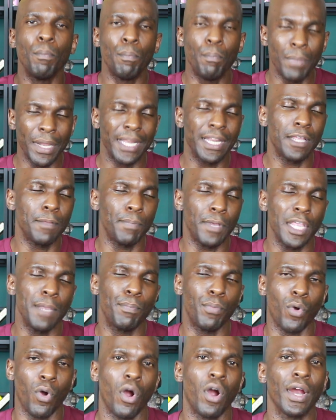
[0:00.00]
many
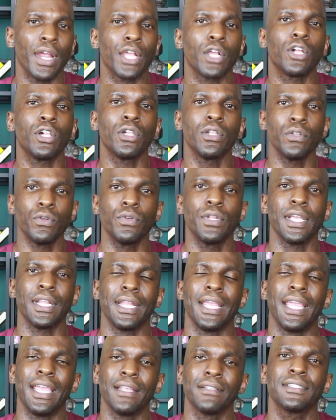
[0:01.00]
people are
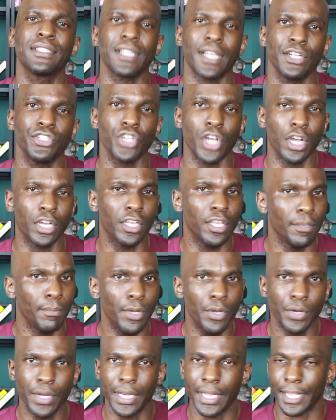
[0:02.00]
included in such a
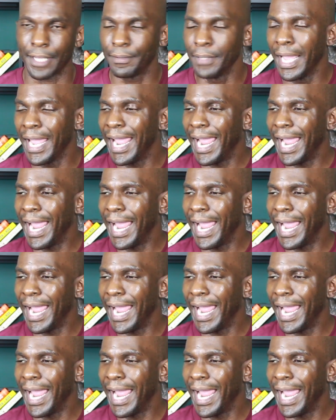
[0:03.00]
community,